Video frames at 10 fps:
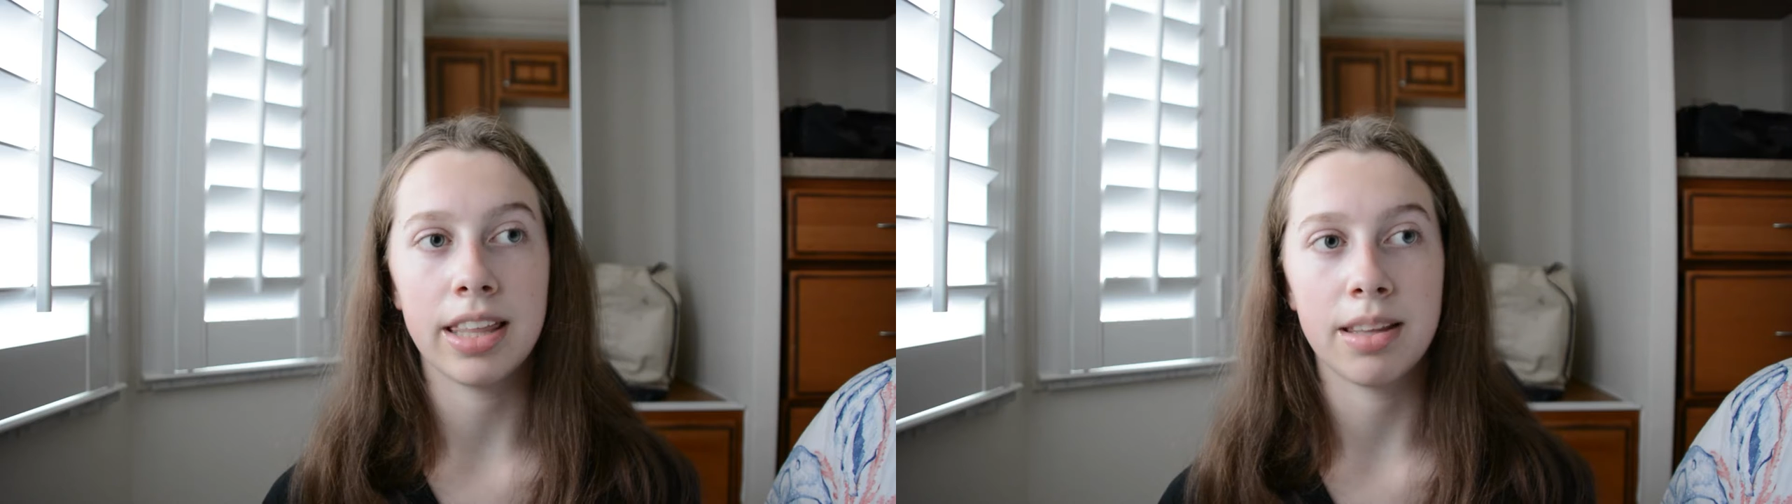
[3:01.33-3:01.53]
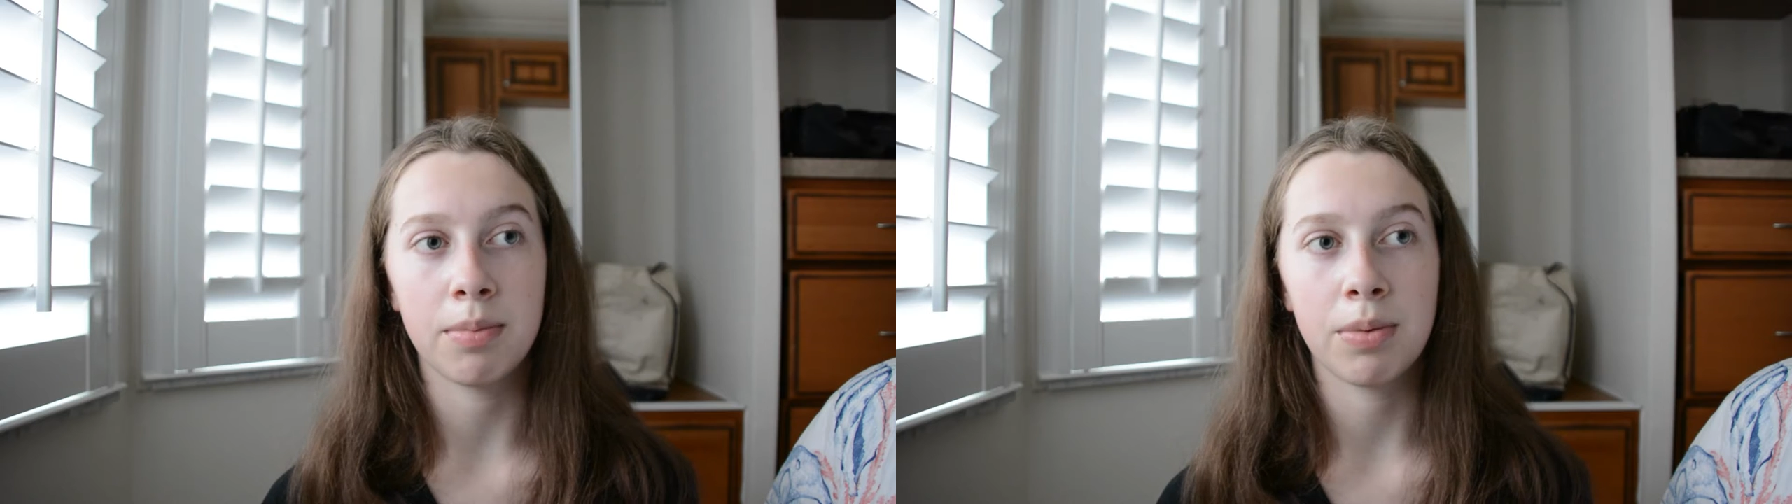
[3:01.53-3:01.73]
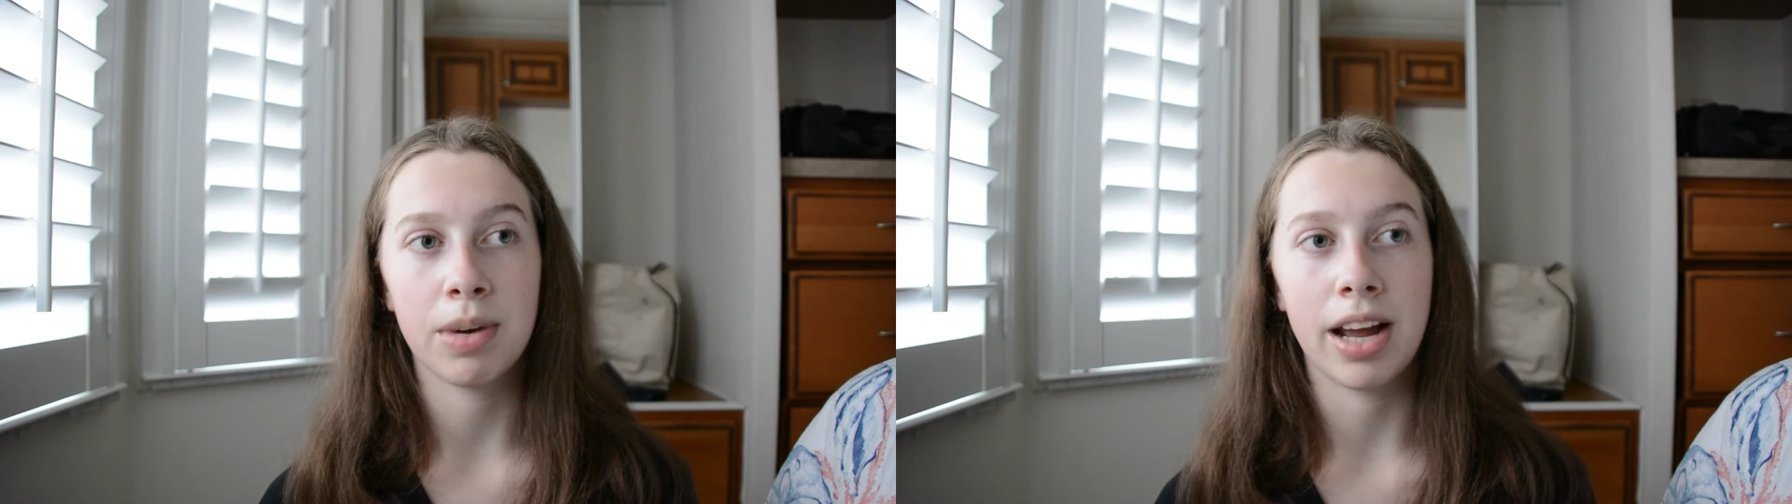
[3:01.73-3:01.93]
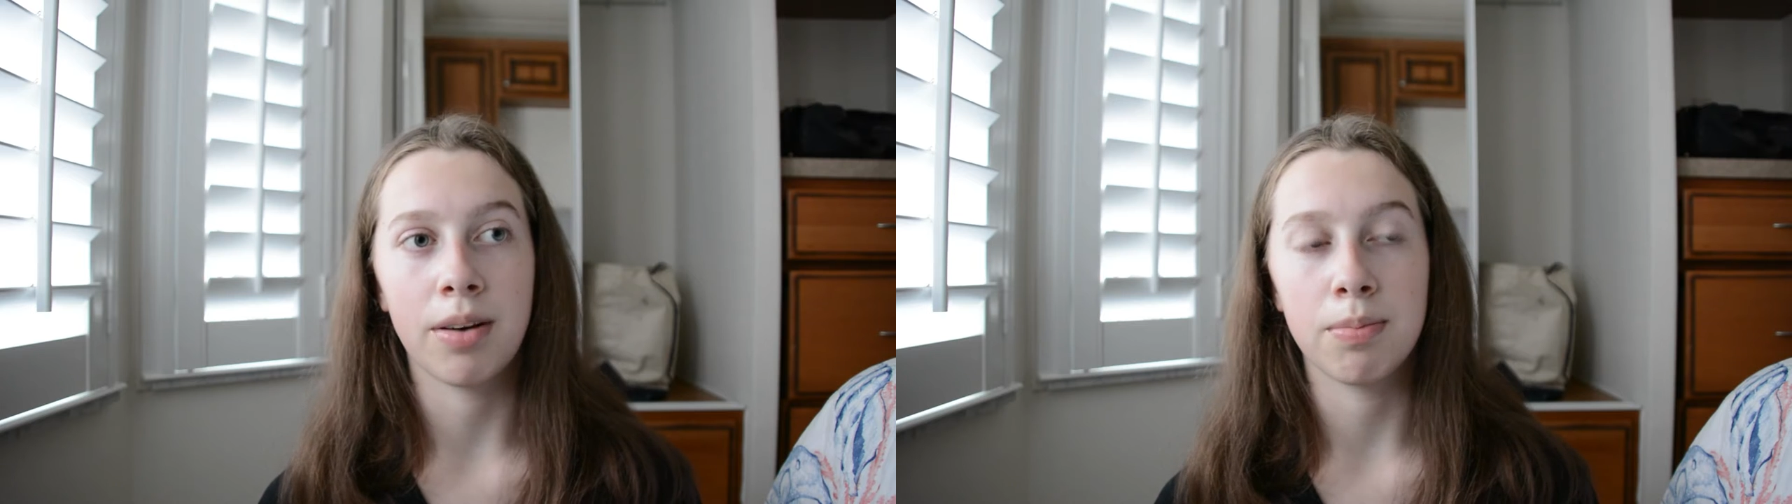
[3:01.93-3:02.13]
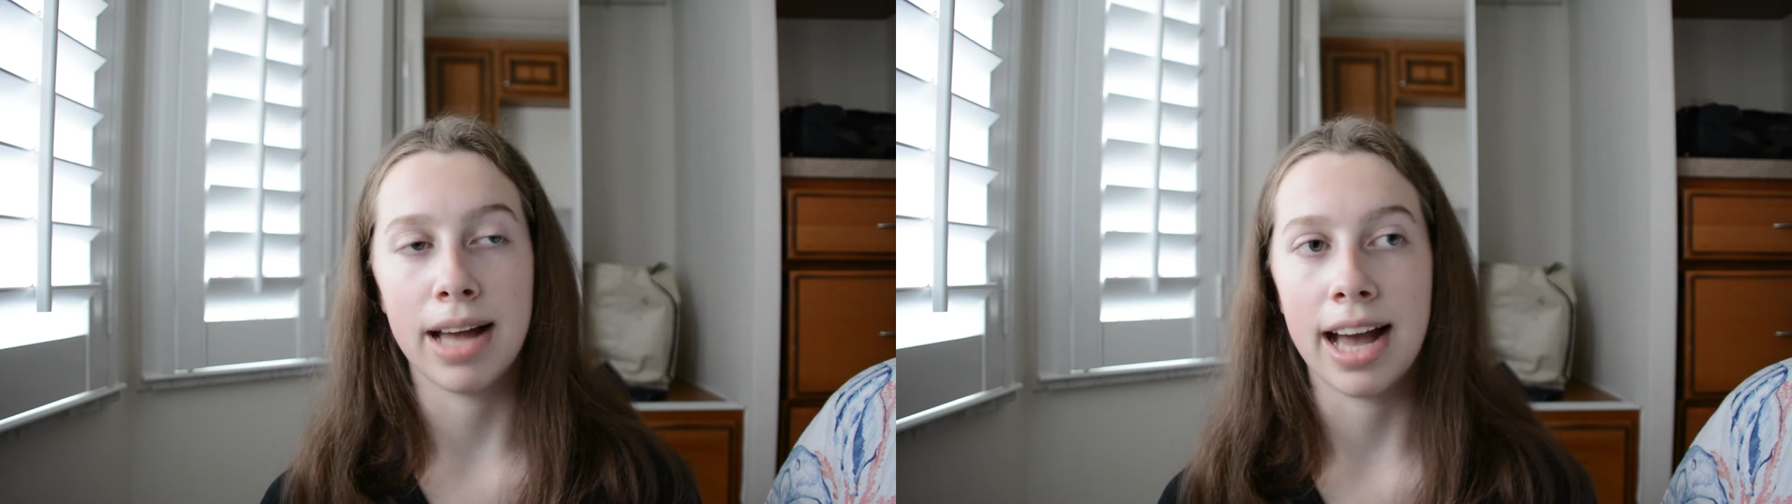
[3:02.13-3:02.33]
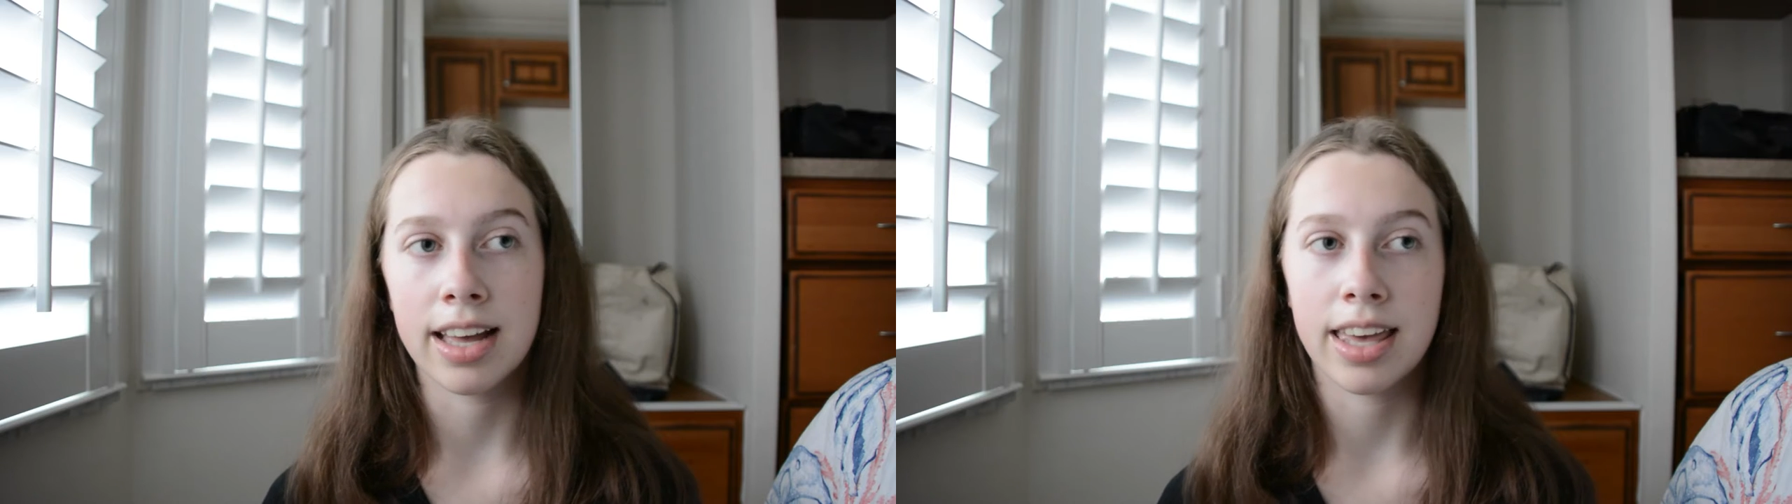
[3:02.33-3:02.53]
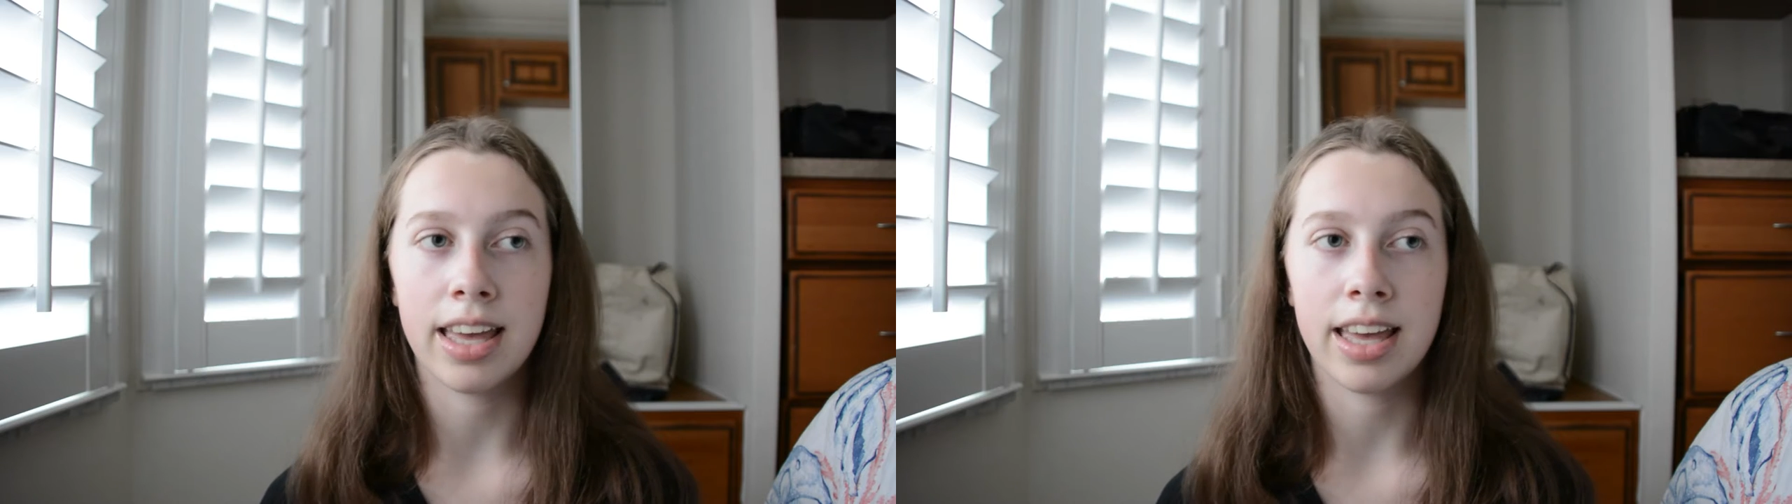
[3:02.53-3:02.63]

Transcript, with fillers: and then we went out back